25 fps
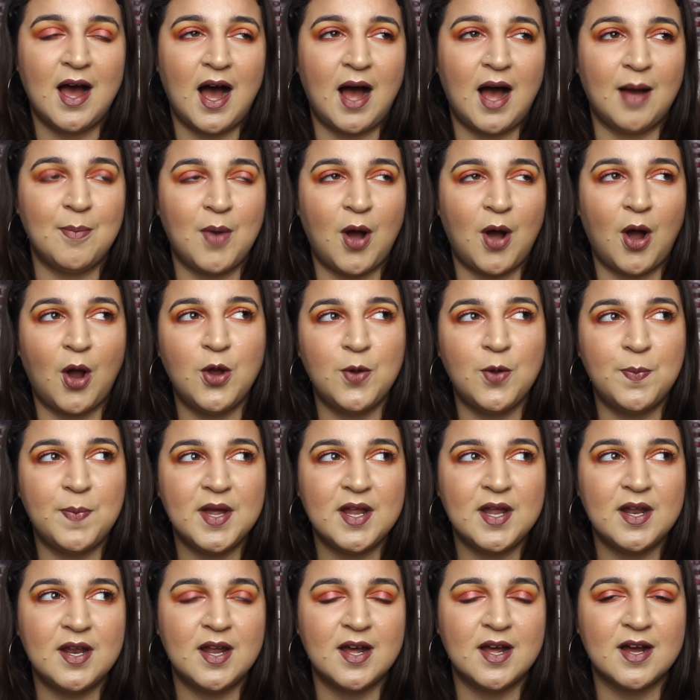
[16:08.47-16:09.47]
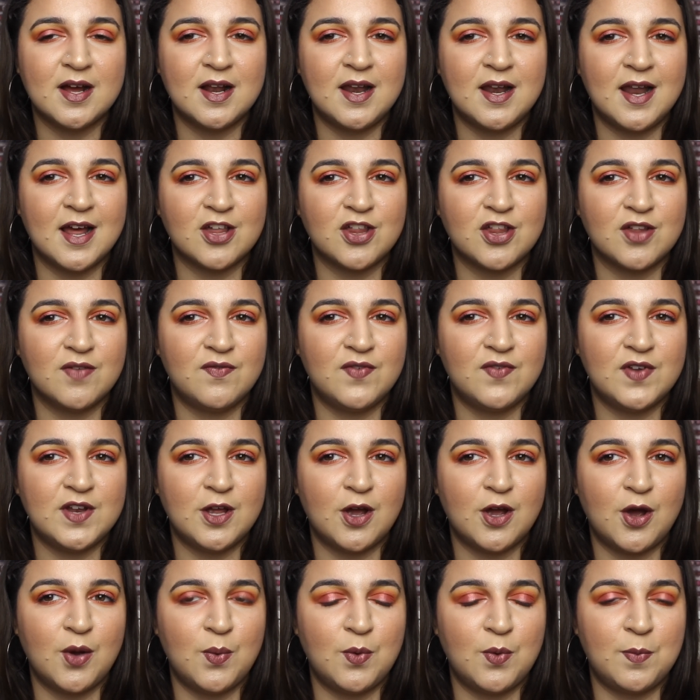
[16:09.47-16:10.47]
I'm hoping a collection
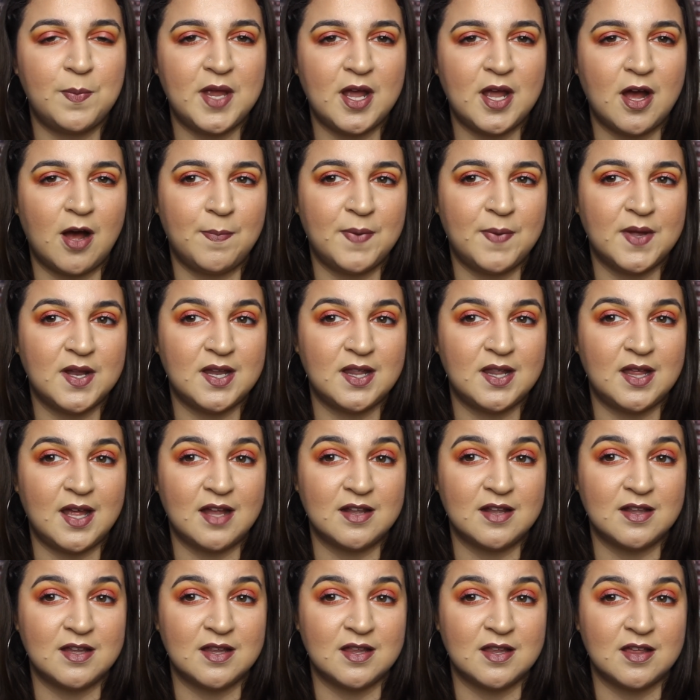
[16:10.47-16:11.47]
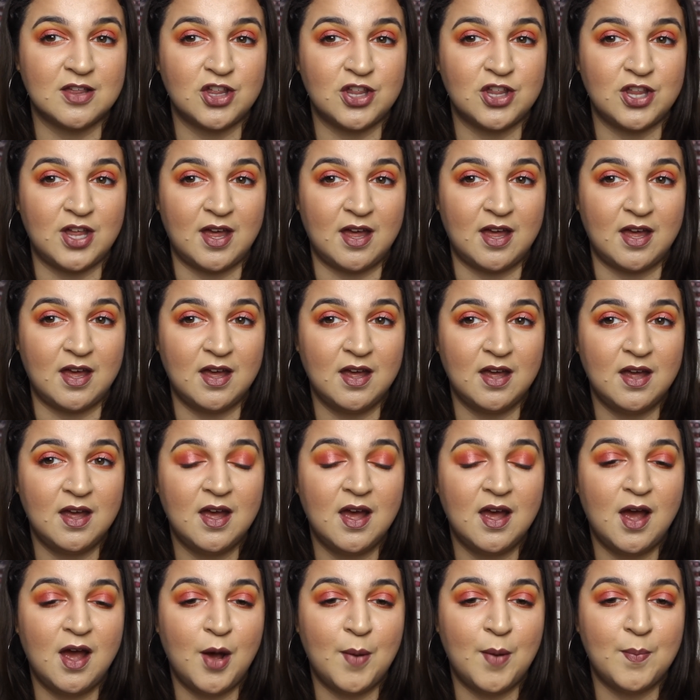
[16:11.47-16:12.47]
video will be up at the end of this year,
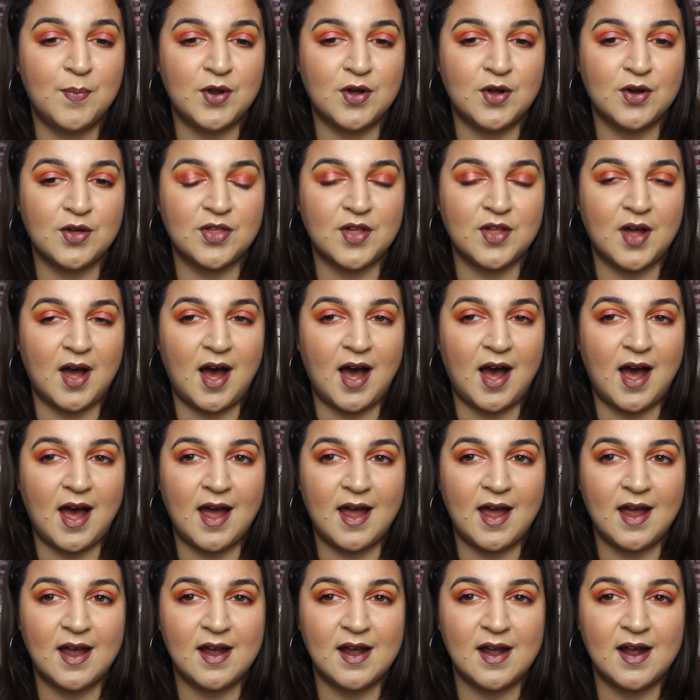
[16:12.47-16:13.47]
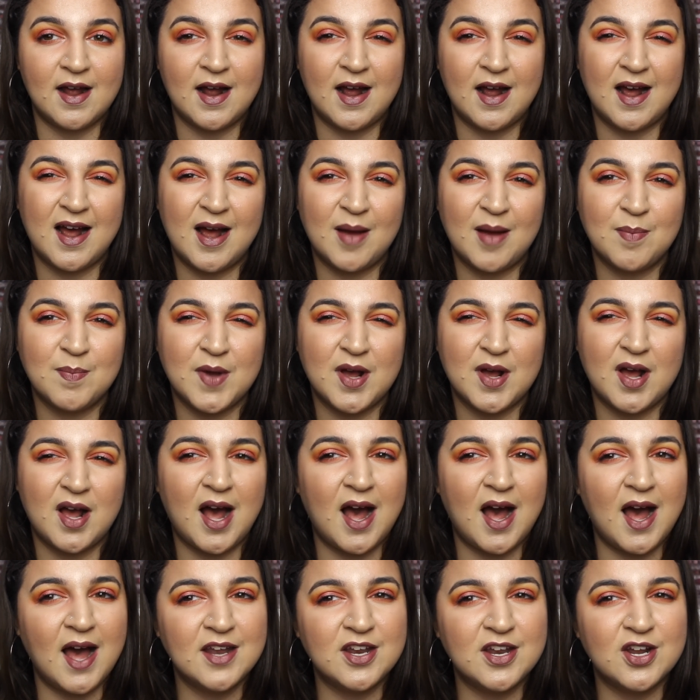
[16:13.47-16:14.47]
because I'm
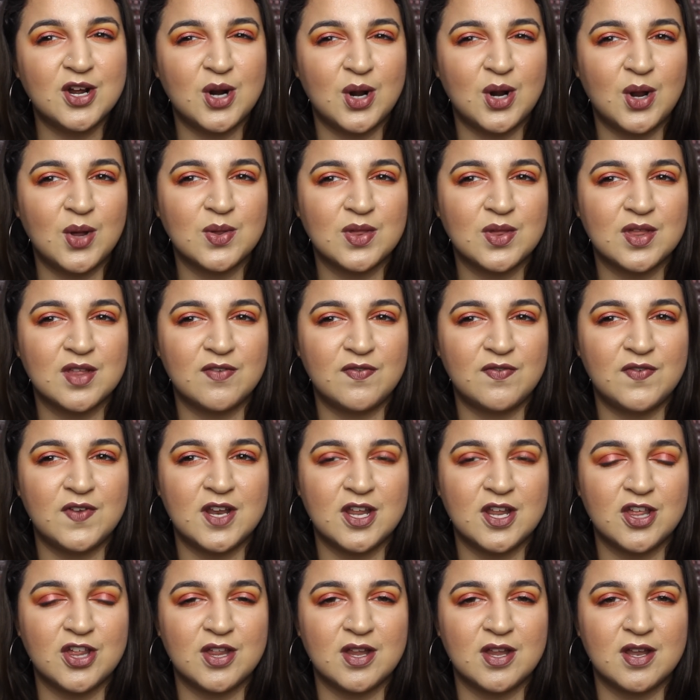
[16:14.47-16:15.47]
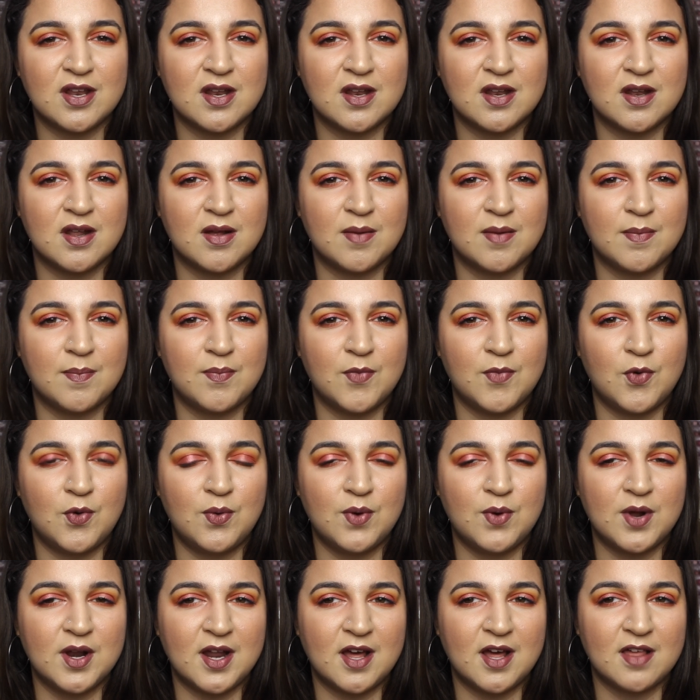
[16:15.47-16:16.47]
kind of close to finishing
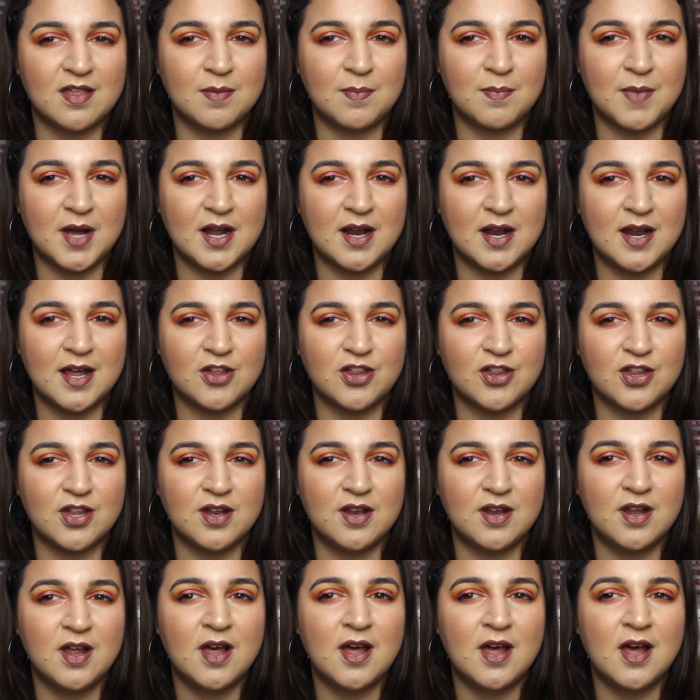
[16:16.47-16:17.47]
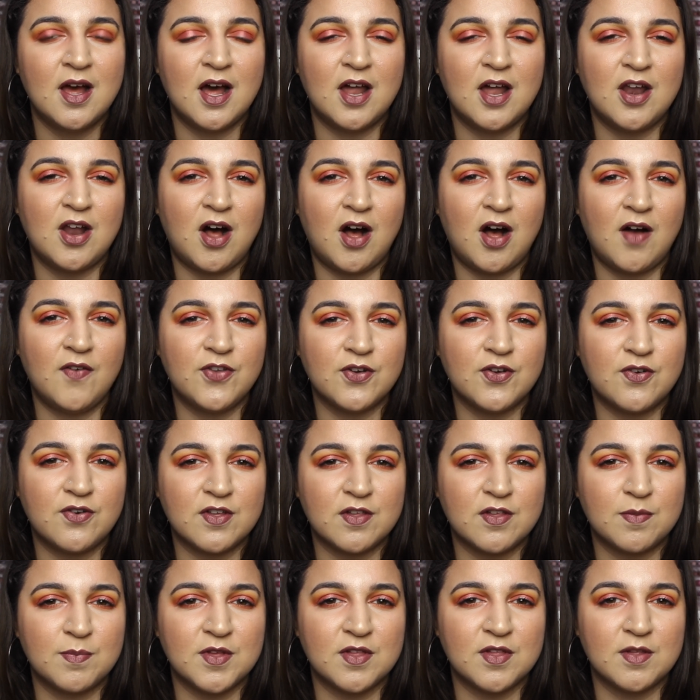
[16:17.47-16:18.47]
organizing my collection, and after
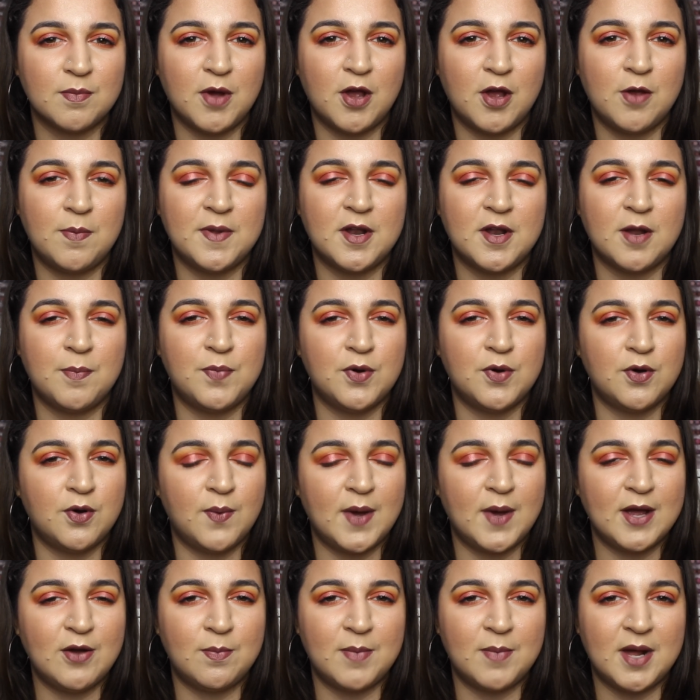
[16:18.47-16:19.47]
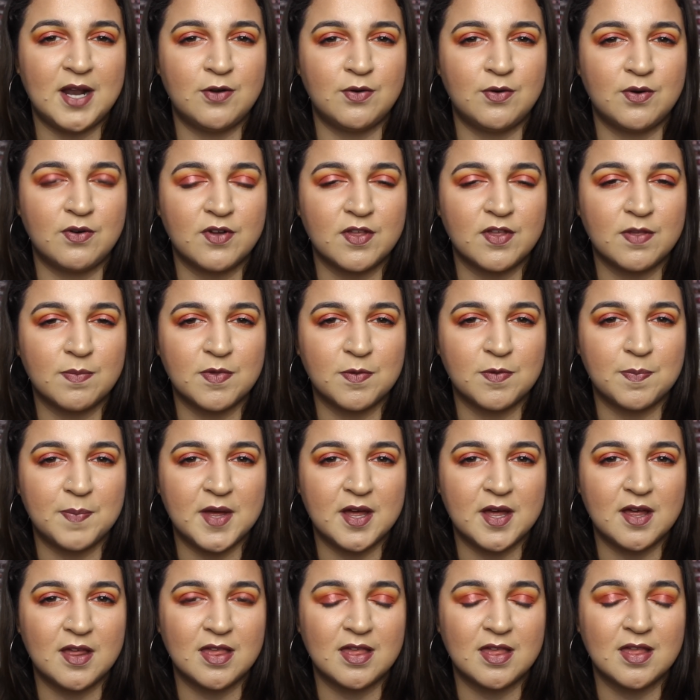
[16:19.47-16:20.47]
Christmas I'm hoping I put away all my little Christmas
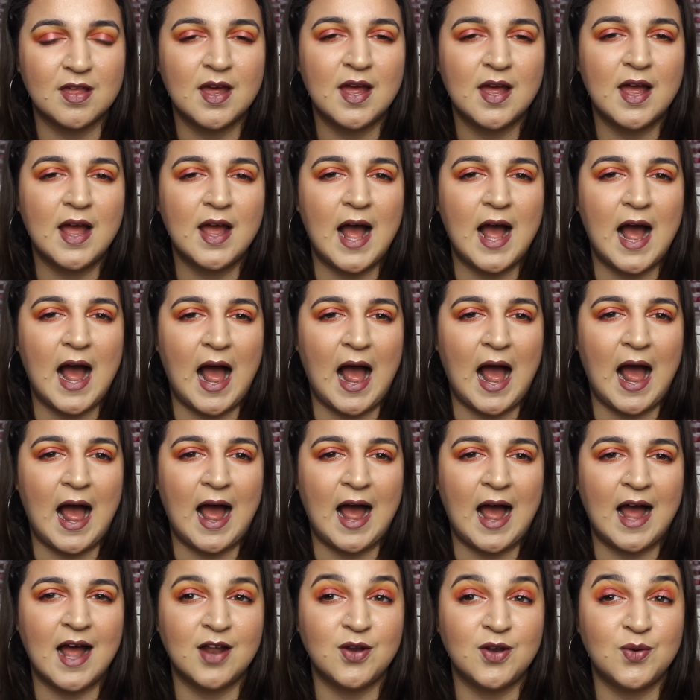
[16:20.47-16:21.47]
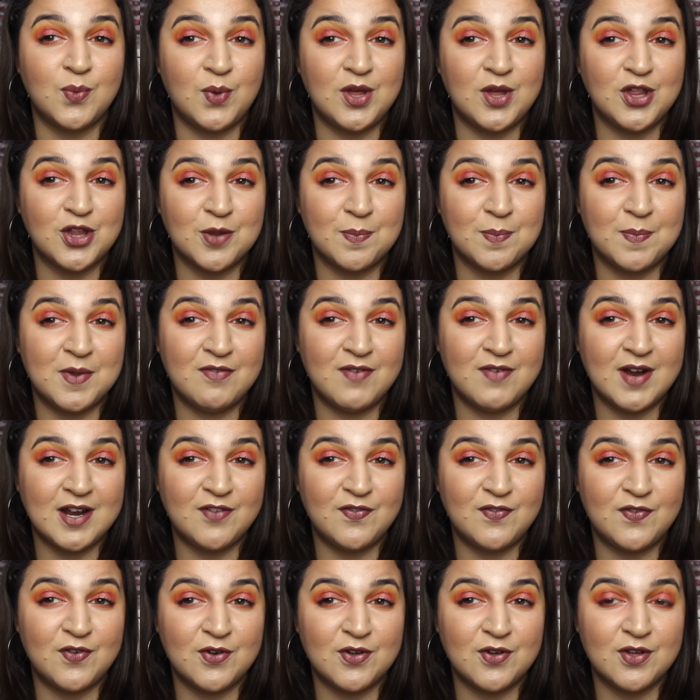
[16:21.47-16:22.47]
bits and we should be ready
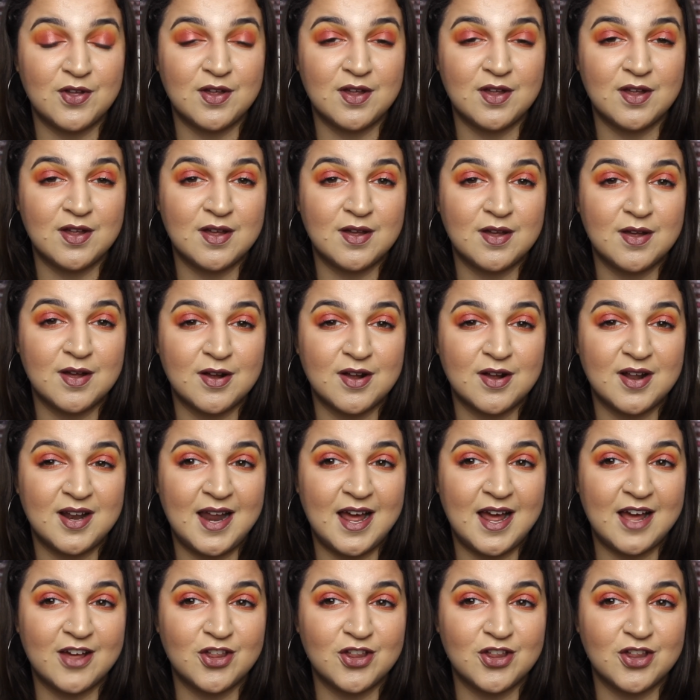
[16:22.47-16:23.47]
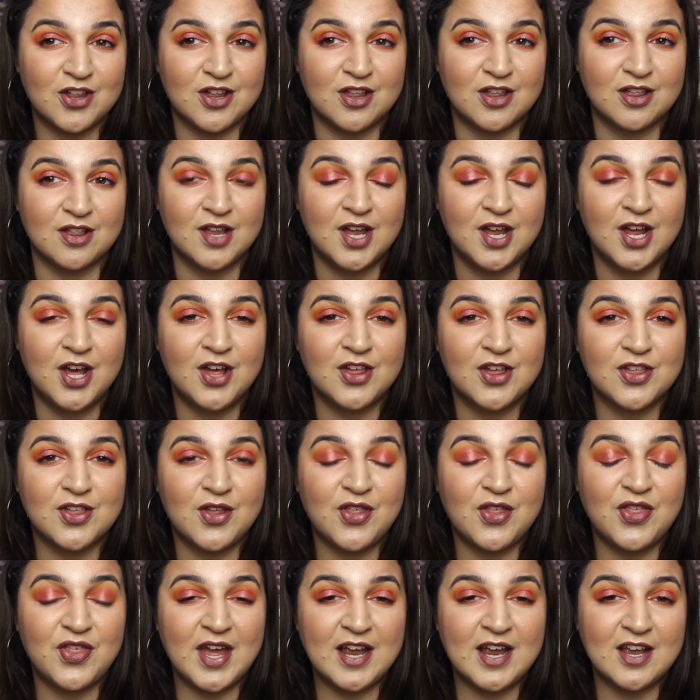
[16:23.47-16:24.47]
for a collection.
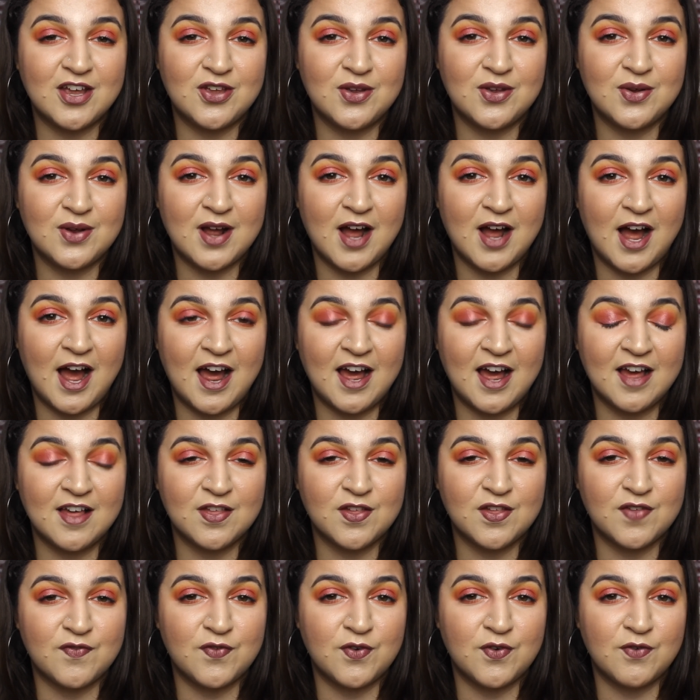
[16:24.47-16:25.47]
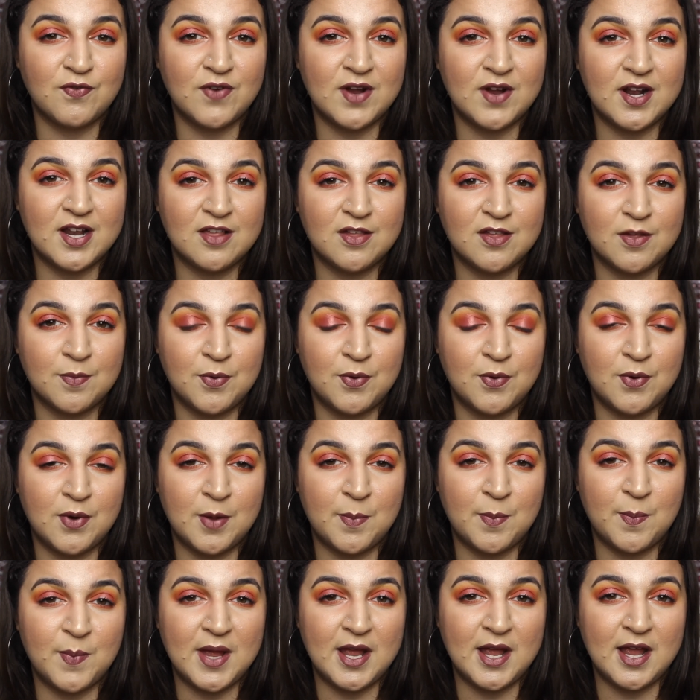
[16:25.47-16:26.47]
So thank you guys for really
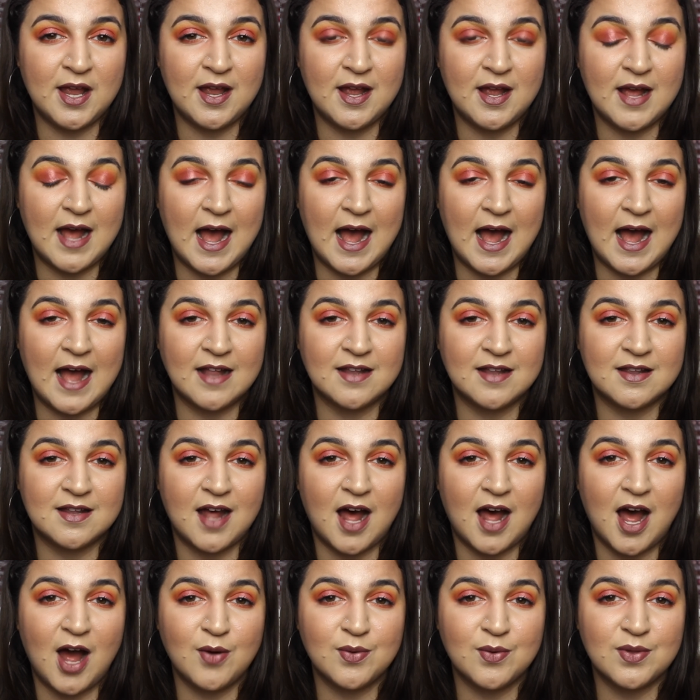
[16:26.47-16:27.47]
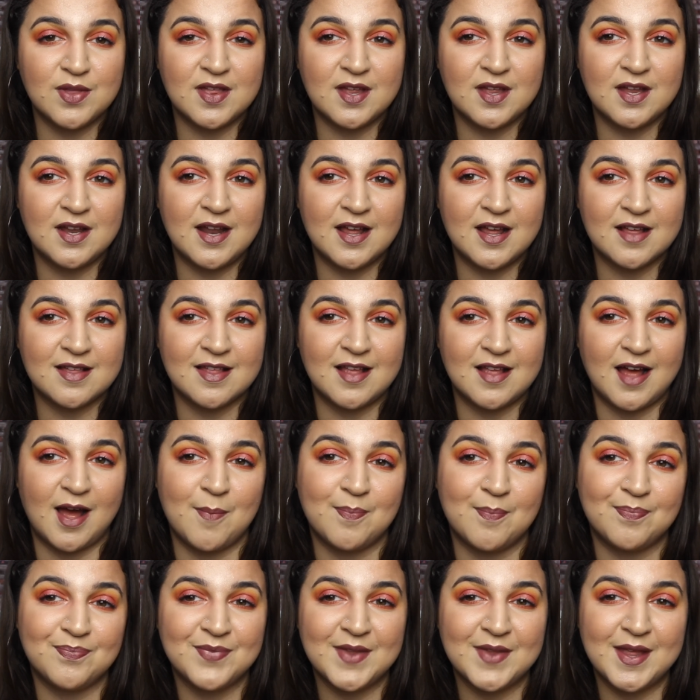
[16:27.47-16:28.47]
supporting me, and I will see you next
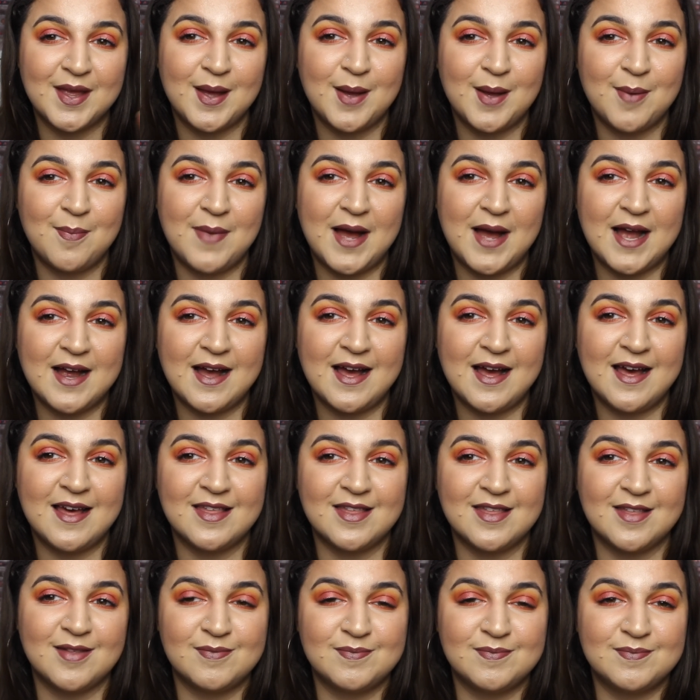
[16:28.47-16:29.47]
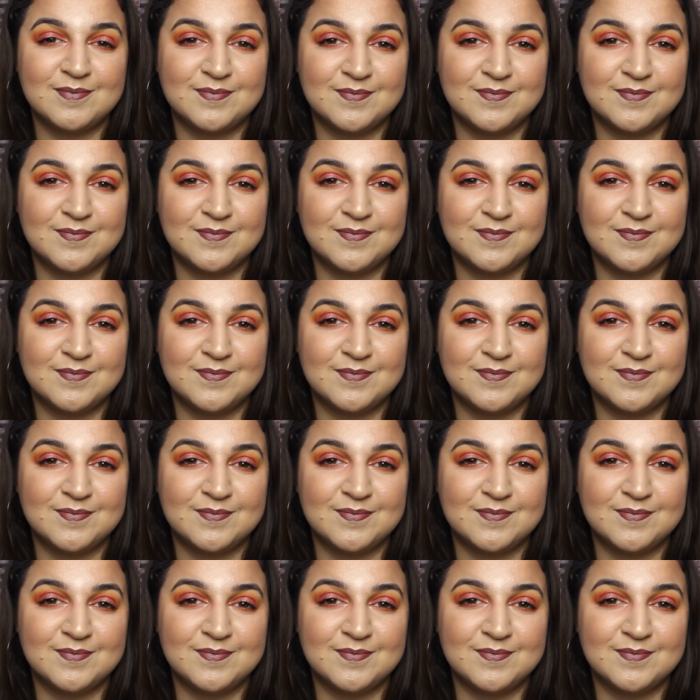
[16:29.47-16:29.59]
time. Bye guys.